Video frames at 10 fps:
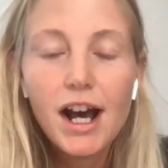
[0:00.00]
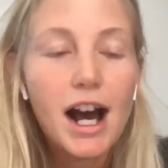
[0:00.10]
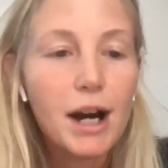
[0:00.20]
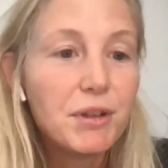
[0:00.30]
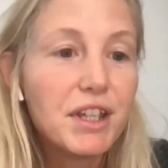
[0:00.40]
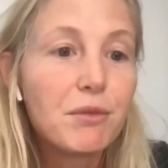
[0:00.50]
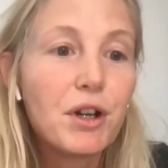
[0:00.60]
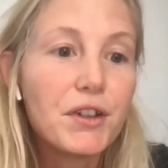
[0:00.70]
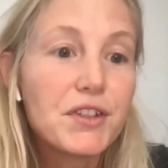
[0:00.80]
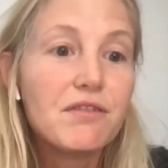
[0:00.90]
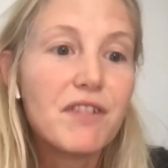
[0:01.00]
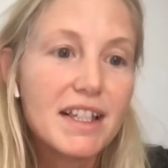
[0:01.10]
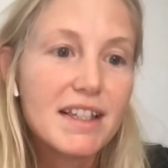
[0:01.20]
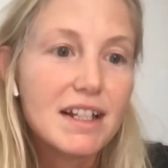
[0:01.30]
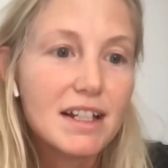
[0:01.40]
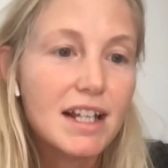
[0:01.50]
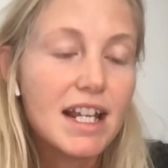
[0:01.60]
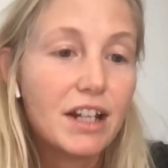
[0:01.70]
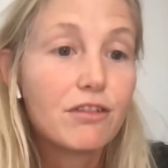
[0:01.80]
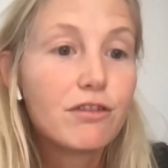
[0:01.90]
But then we also invested
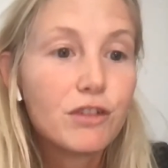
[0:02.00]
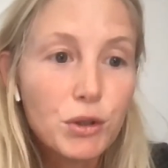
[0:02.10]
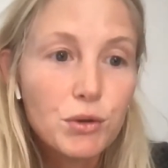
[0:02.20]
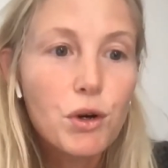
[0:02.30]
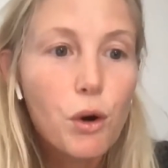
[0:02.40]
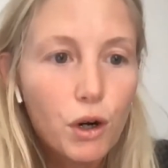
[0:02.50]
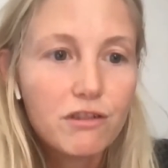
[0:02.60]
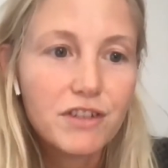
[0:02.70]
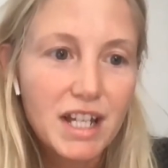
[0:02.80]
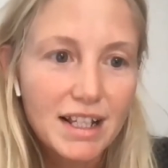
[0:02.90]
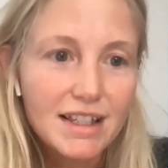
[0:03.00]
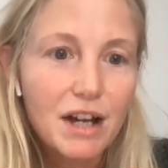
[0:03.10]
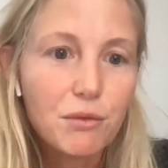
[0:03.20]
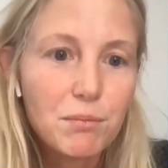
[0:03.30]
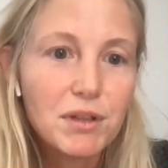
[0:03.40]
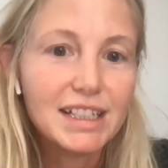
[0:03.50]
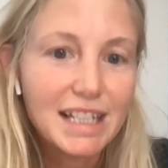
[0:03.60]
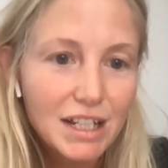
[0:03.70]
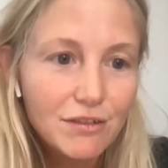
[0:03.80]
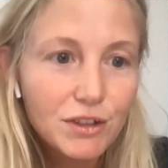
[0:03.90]
in a few core things that we
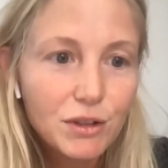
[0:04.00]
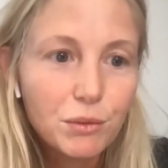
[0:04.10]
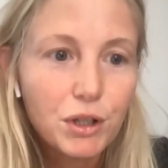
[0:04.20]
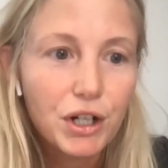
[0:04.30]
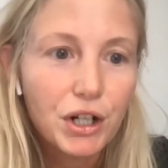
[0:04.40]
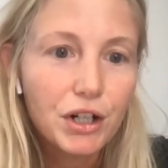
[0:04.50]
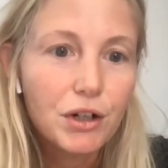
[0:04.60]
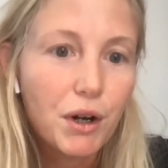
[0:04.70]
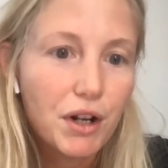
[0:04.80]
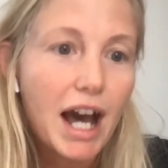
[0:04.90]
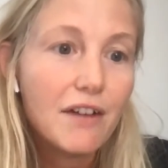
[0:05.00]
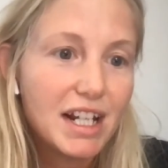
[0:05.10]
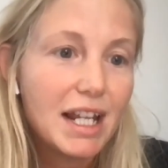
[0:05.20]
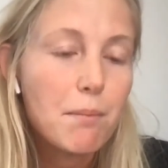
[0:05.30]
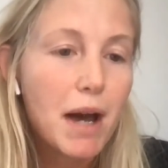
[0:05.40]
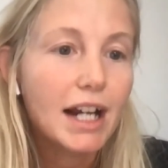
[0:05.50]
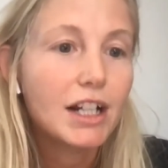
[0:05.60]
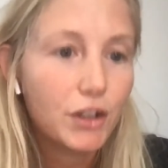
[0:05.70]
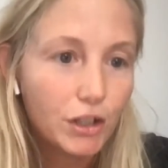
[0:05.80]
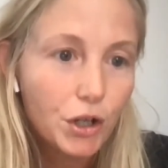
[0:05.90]
believed were going to have an impact
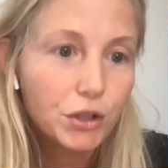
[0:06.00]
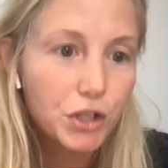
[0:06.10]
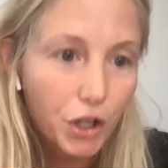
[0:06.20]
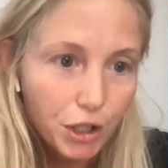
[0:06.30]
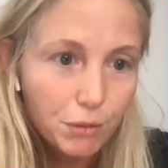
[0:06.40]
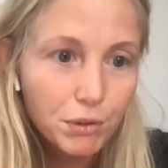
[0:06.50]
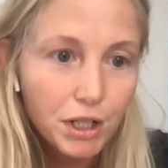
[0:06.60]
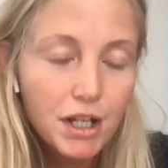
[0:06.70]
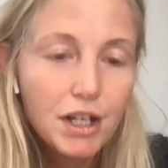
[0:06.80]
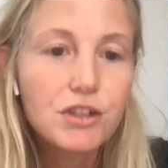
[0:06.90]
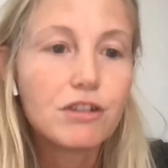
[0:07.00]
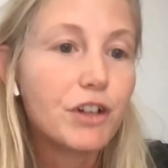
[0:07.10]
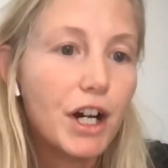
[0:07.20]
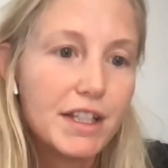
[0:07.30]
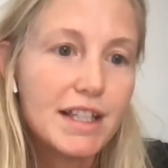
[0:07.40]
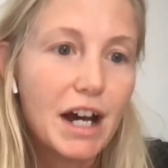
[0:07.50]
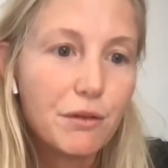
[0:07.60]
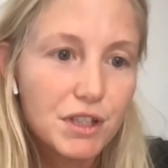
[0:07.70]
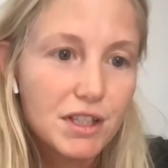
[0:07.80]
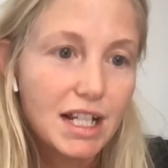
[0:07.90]
long-term. So for us, that
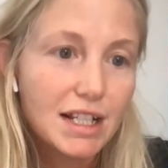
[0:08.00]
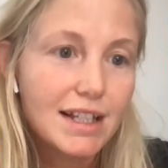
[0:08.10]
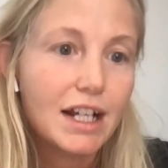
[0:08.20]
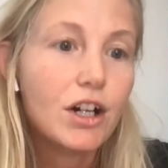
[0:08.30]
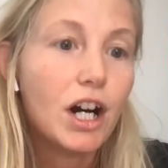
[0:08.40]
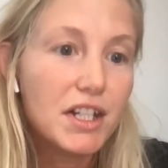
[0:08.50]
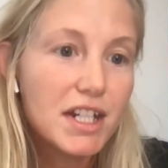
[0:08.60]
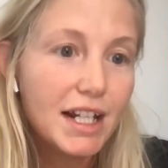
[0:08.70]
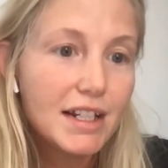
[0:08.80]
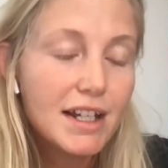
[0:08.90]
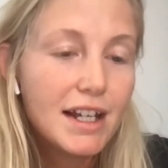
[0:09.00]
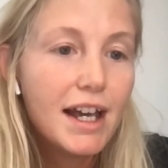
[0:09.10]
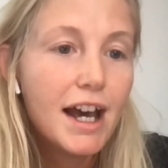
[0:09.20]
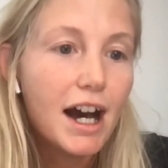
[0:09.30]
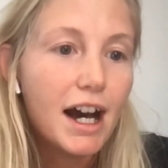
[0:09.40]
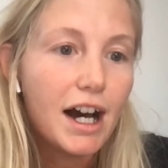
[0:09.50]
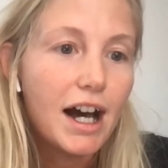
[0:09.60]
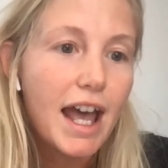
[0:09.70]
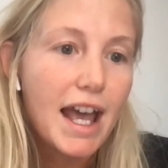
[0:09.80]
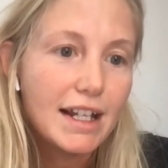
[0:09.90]
was things like content
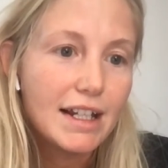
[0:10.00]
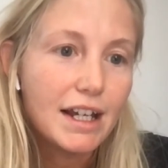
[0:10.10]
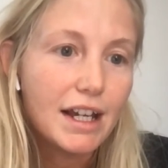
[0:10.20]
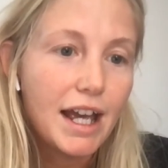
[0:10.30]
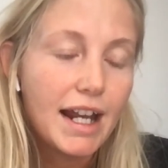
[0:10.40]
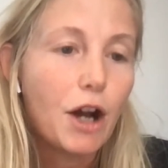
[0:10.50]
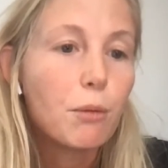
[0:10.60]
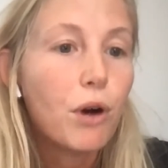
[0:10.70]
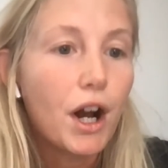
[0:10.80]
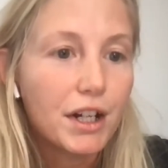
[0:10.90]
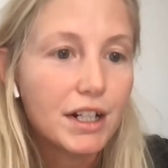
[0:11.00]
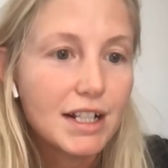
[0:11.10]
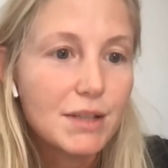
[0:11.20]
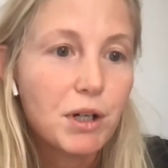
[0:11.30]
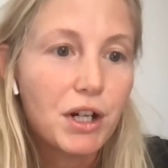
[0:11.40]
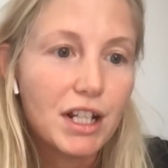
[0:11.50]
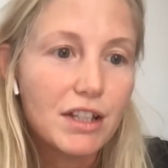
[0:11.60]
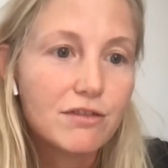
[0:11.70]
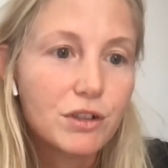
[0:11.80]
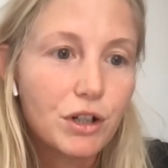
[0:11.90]
and our product experience
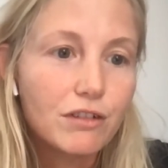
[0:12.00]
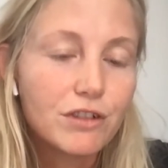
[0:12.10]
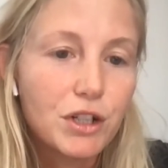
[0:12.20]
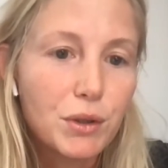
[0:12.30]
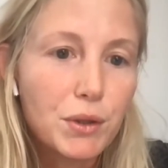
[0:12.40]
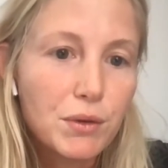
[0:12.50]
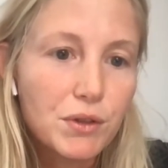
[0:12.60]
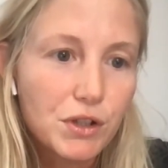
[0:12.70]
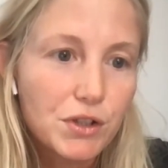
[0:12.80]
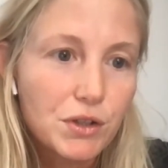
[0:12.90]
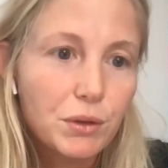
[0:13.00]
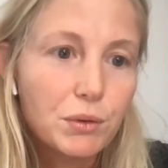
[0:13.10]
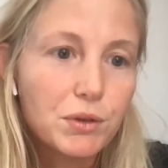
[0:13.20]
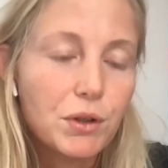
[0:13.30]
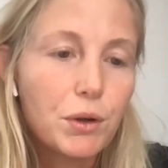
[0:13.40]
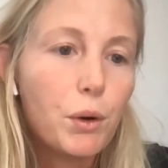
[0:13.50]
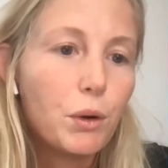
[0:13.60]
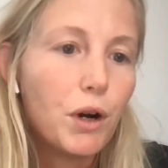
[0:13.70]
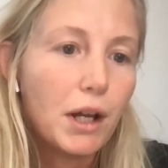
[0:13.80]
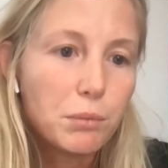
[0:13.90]
for new users. So whole
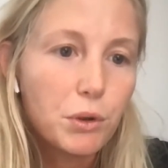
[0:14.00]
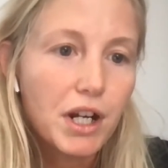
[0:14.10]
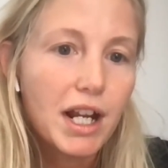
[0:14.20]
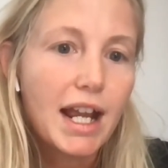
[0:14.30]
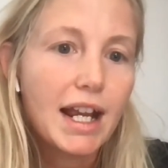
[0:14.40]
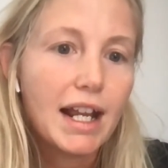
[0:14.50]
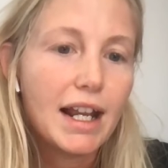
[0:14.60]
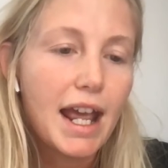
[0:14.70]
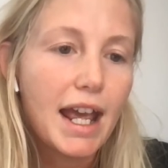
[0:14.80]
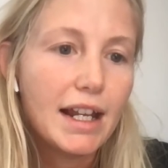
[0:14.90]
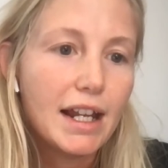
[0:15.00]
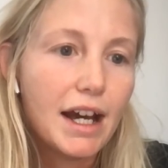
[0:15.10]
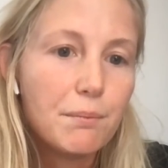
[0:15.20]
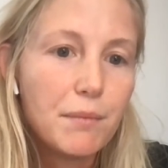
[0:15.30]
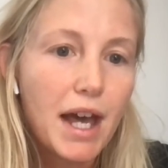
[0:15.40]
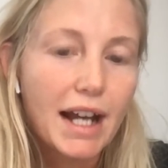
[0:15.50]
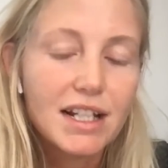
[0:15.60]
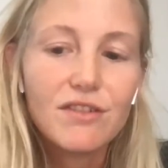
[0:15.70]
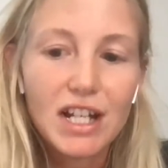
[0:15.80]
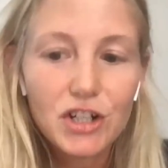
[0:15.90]
onboarding and
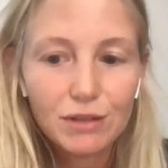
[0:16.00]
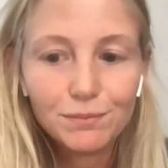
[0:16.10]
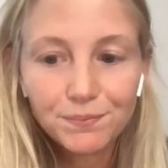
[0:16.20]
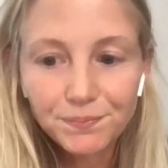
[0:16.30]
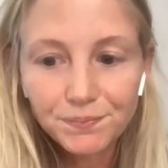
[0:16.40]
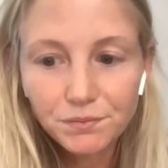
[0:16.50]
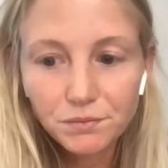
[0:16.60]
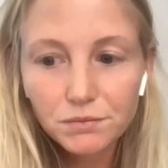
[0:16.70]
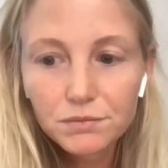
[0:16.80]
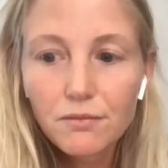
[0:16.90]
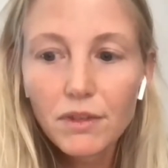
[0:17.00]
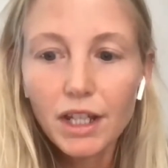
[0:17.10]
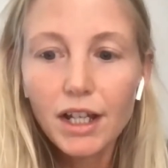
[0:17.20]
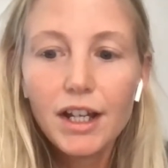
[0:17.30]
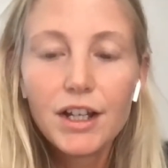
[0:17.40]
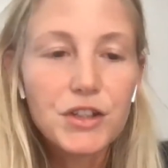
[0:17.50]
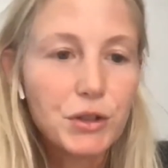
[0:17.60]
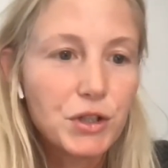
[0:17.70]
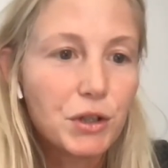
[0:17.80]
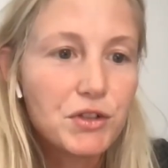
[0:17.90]
activation. So
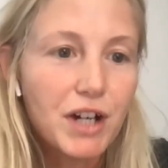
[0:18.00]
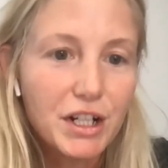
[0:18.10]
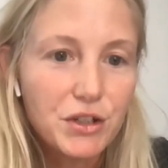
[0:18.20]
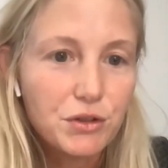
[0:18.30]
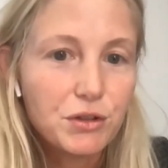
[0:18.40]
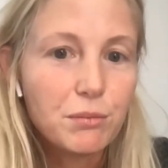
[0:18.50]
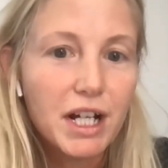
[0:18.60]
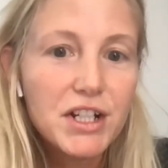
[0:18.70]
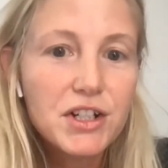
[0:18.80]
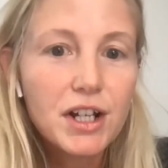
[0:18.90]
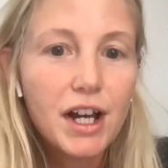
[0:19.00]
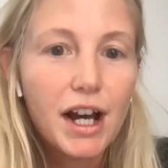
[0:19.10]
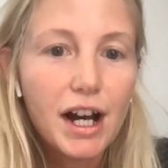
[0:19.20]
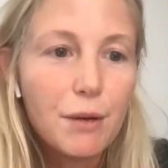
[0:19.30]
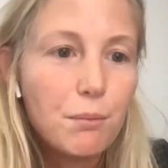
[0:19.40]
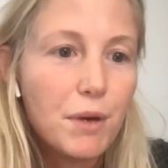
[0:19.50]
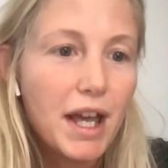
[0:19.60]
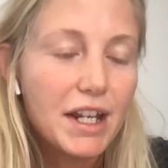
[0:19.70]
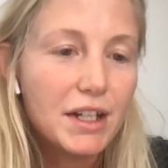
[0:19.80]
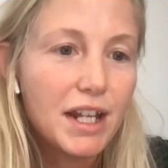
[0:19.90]
don't try to do too much
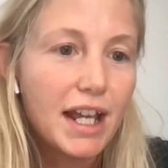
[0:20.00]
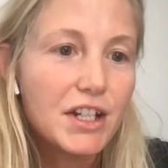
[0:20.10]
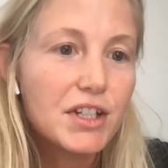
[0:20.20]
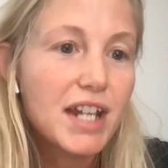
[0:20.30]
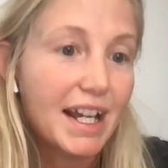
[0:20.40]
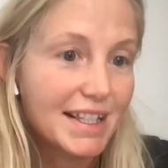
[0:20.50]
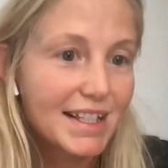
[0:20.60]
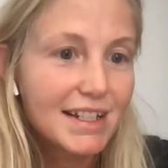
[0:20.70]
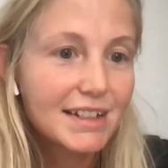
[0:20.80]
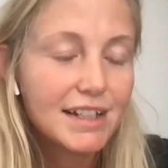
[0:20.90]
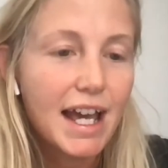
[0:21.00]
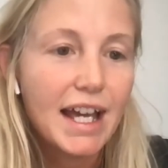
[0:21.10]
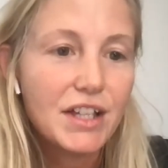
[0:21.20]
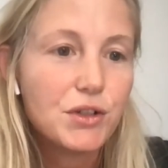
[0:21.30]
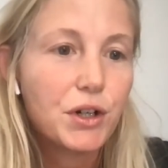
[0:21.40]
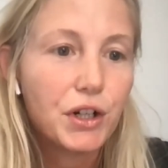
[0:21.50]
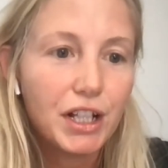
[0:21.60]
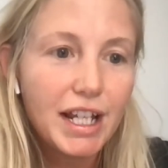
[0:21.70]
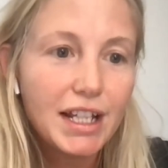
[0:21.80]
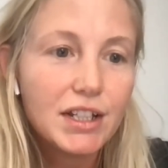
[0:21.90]
and test as you're
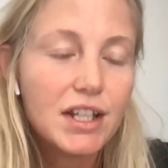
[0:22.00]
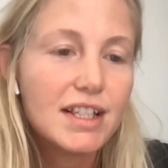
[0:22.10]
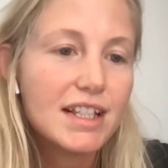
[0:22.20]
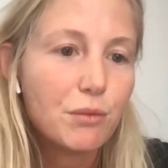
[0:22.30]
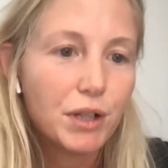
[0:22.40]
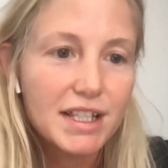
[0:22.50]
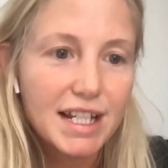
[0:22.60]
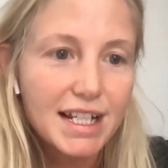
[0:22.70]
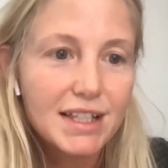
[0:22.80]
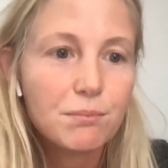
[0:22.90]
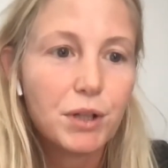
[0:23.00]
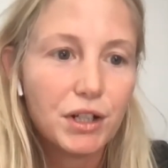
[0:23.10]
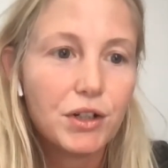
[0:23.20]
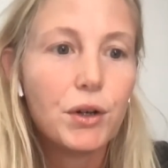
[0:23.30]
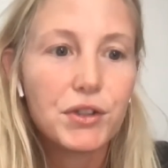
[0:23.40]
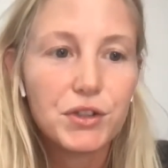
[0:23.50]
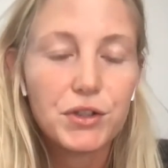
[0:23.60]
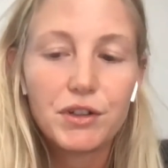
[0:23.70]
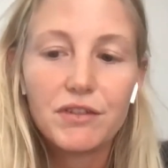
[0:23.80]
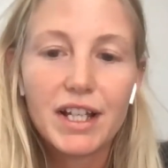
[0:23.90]
early and see what sticks, but also
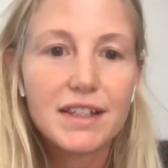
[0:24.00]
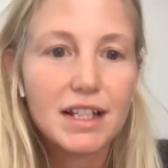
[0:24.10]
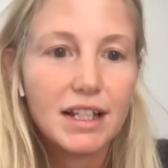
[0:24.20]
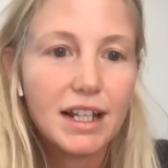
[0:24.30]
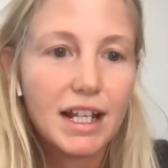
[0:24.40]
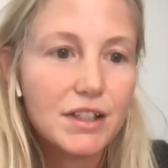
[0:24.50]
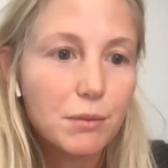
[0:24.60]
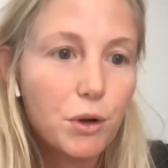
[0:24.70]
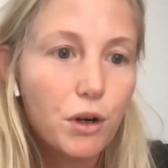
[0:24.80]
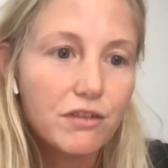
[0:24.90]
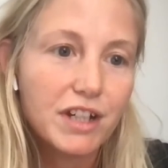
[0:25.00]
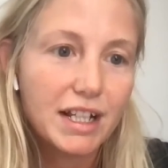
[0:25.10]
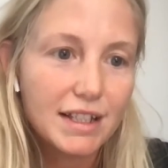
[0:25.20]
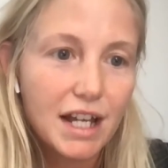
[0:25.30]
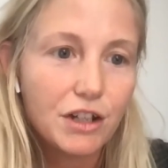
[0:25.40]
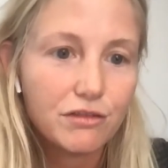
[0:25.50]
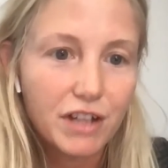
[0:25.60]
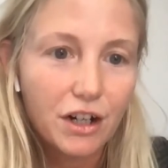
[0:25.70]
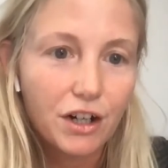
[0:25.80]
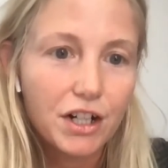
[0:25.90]
do invest in some core things that you think
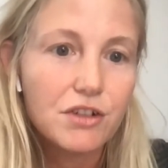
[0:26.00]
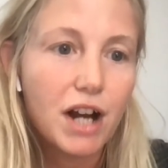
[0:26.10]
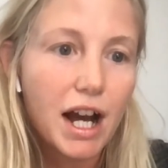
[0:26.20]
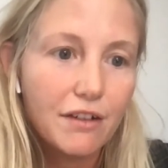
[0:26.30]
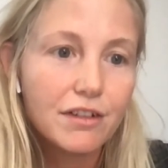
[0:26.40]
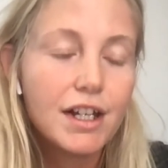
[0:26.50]
are going to drive